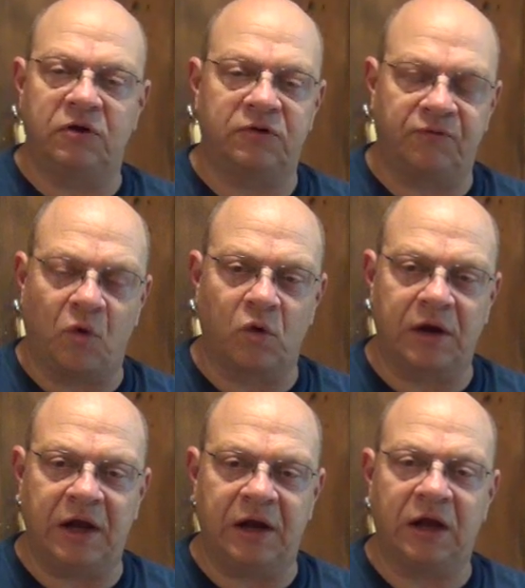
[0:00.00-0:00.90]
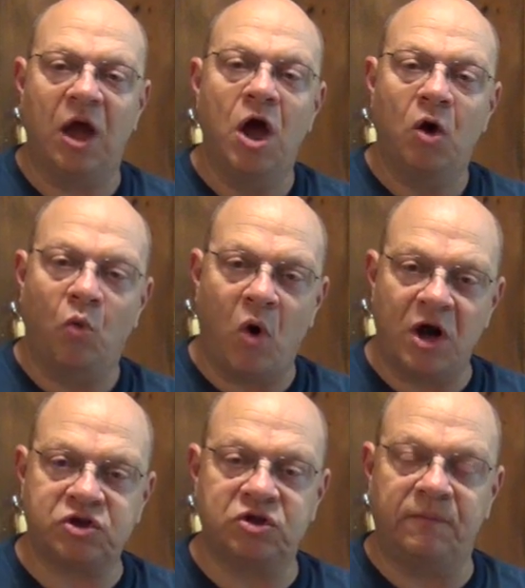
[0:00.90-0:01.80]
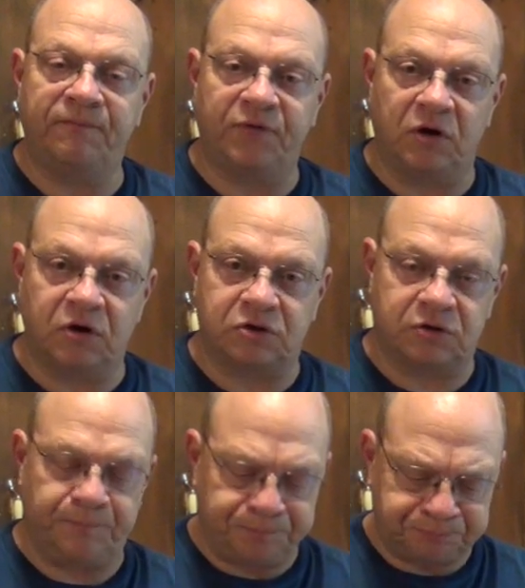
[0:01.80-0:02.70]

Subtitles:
it's organic, wash them first.